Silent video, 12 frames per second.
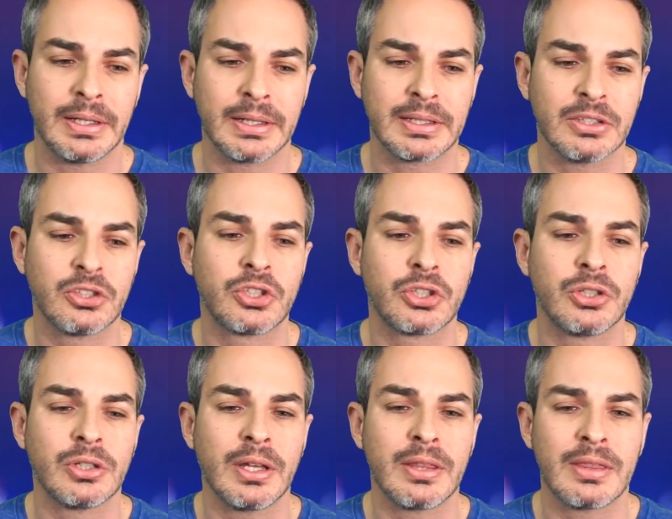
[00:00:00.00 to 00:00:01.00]

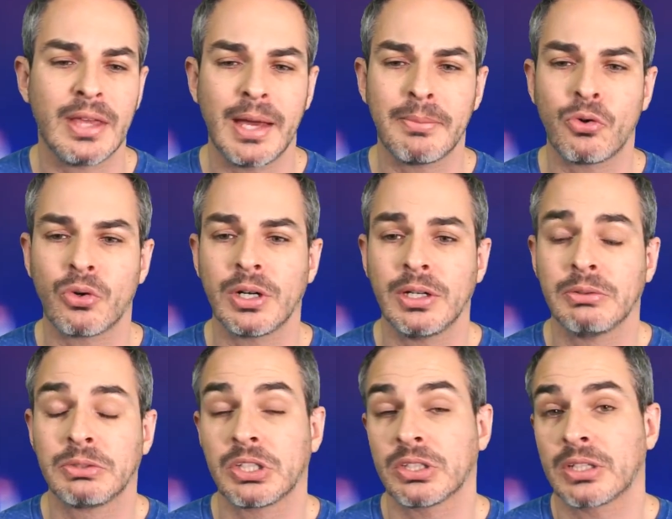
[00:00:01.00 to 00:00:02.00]
concern them, or
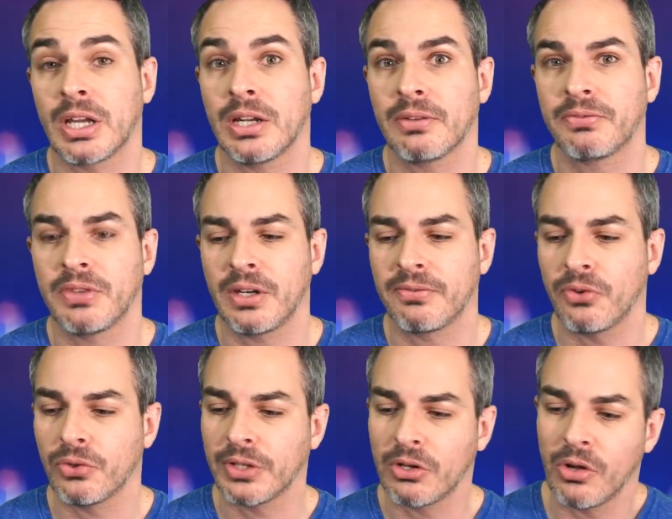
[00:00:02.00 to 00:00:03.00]
it's just kind of their
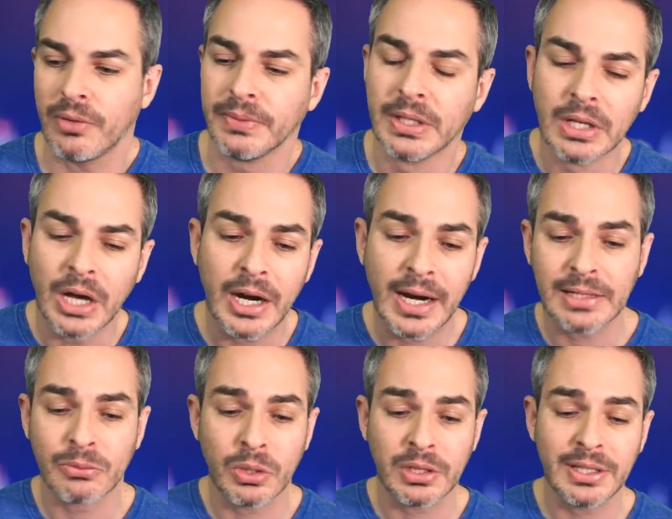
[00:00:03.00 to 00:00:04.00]
fault at all. All right,
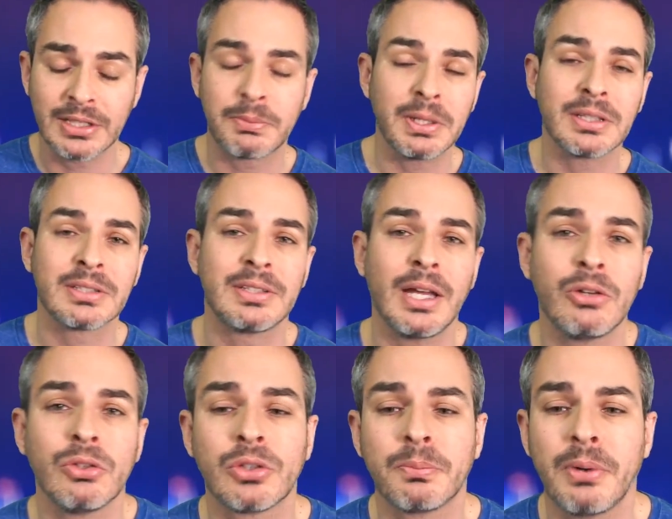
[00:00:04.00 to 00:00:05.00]
well, let's break this down
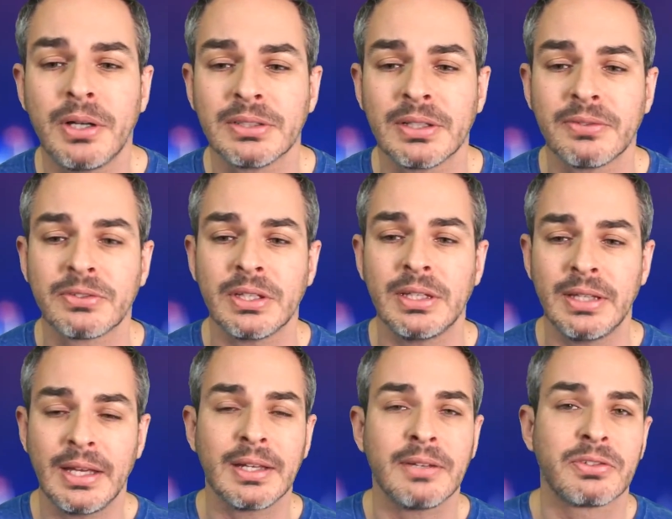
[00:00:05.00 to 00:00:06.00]
into positives and
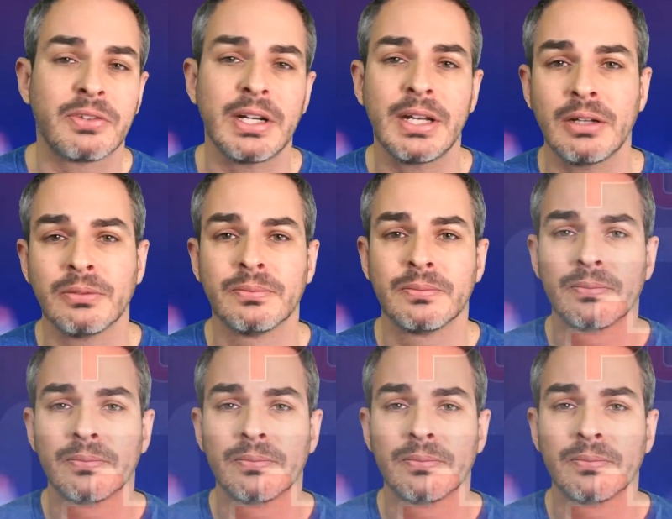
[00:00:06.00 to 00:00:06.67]
negatives right now.